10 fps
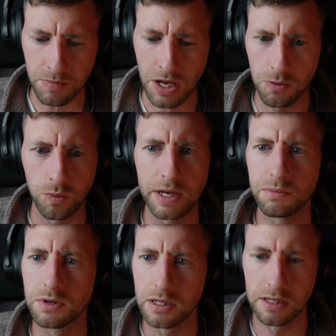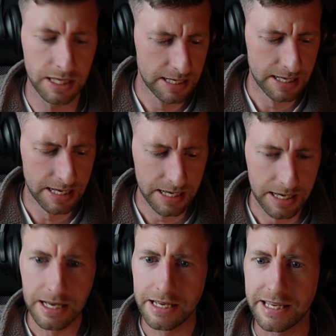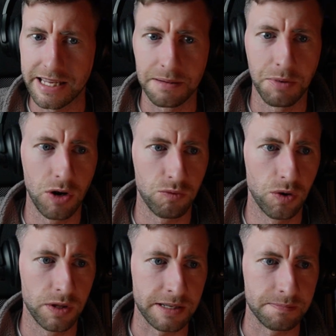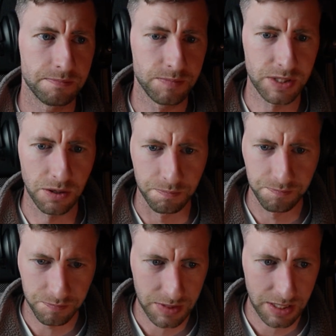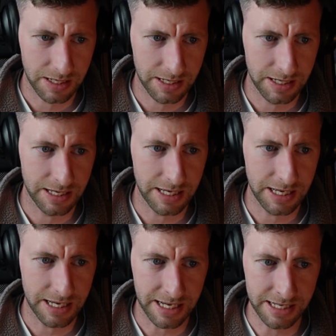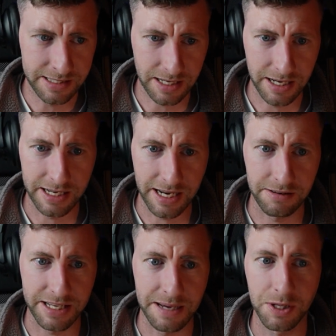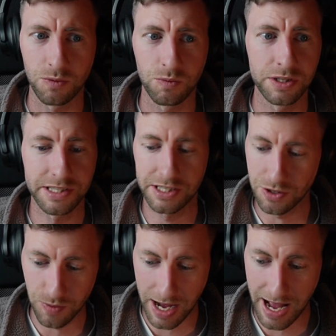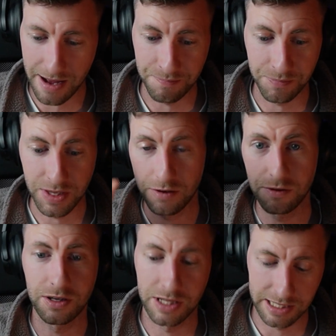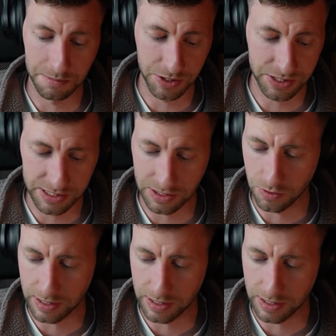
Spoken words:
we will get the ball rolling. So inside Airtable, once you click the button to go get